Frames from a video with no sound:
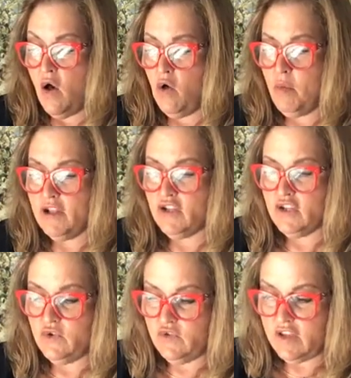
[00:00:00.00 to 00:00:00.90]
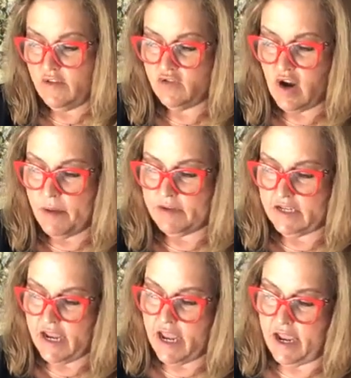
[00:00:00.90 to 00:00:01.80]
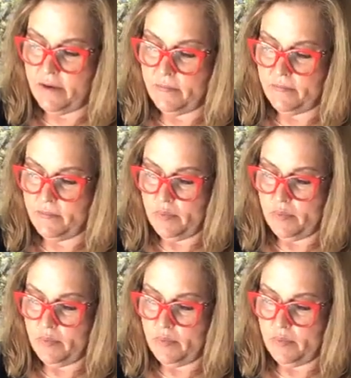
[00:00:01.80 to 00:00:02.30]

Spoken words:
Whole bunch of new stuff dropped today.